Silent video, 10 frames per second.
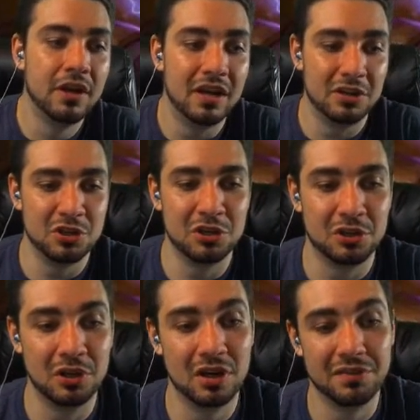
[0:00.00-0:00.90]
and it's
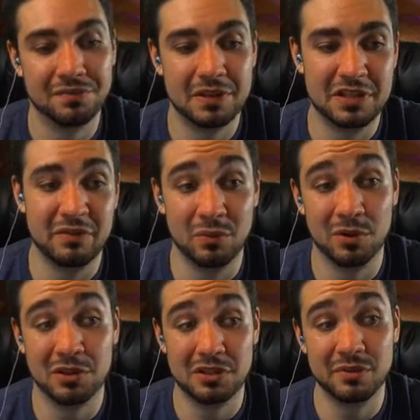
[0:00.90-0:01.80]
unclear if it's even
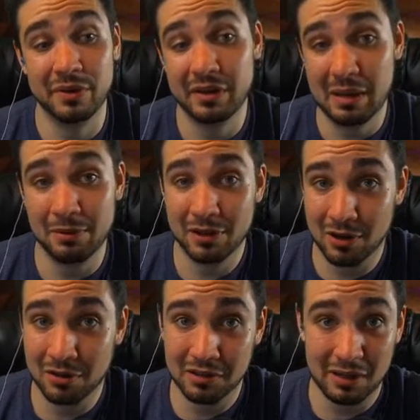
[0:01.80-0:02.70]
worth it to enable a
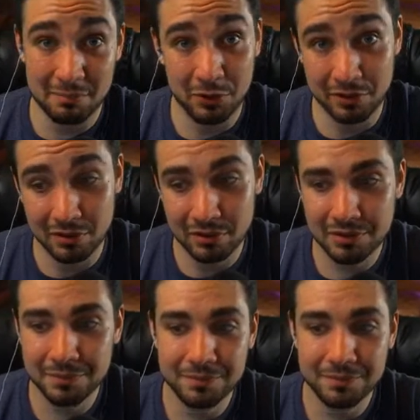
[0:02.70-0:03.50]
card like Molder Hulk.